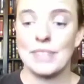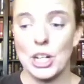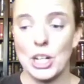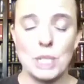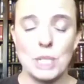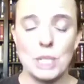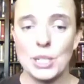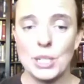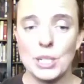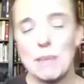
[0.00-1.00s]
a good
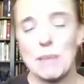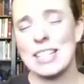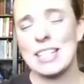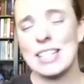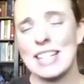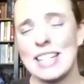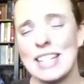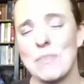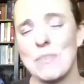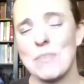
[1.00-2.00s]
book. Sometimes it's nice to
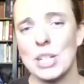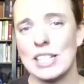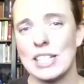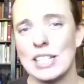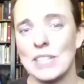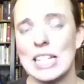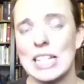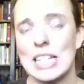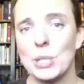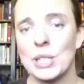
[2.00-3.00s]
have a book instead of an
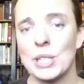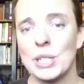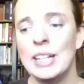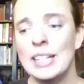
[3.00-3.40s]
ebook.